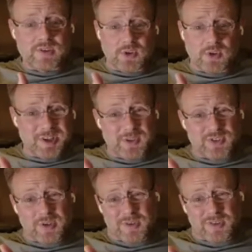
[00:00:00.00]
is still going to be
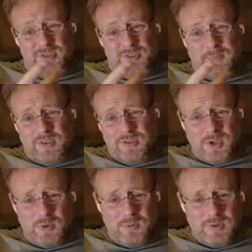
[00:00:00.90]
synchronous. I mean,
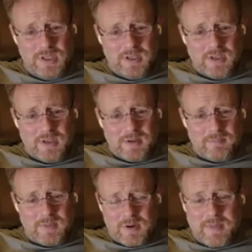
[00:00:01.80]

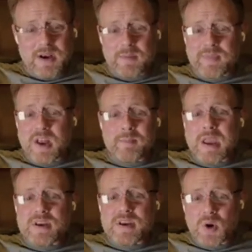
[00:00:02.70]
there
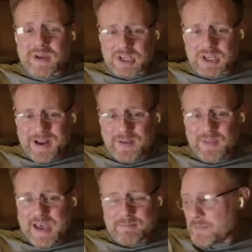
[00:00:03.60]
may be no getting around that.